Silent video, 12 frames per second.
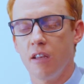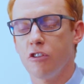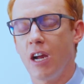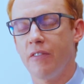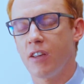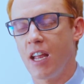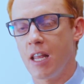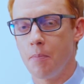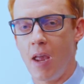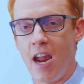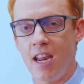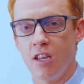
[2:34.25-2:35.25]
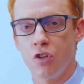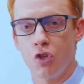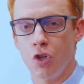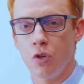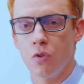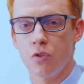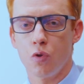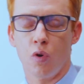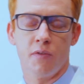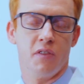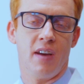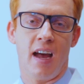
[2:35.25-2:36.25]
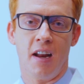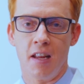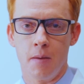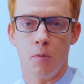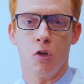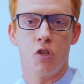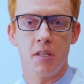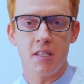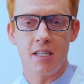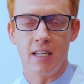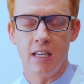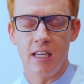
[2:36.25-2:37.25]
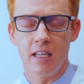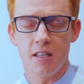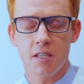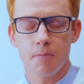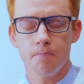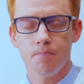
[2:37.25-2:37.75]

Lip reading: if you're having any pain issues, or if you've had any emergency needs.